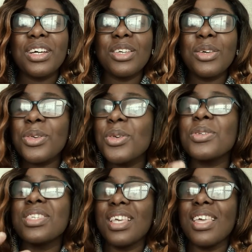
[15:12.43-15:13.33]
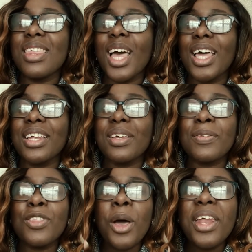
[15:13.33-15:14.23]
you see that
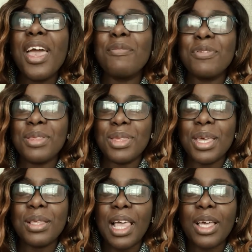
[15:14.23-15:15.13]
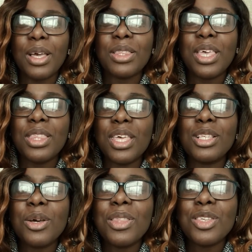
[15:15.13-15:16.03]
not everything, like they
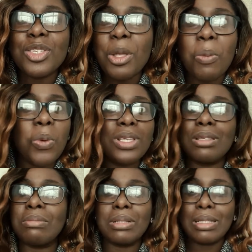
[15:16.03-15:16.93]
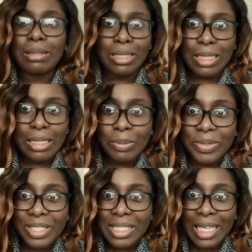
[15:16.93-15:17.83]
thought the storm was
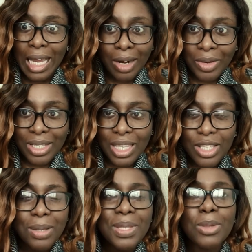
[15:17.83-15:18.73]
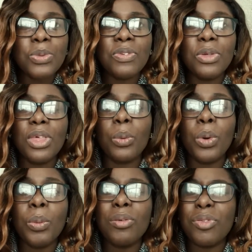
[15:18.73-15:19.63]
the scariest thing. Sometimes we feel like
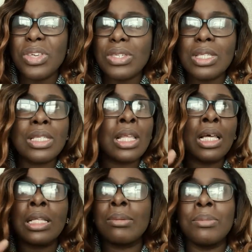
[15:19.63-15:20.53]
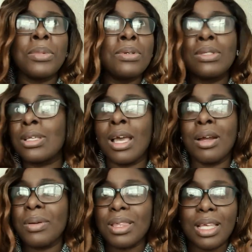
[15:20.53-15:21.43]
what we're facing is like the most
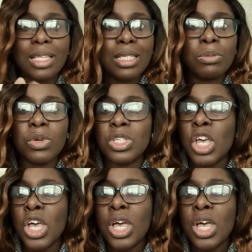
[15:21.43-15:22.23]
scary thing, is the most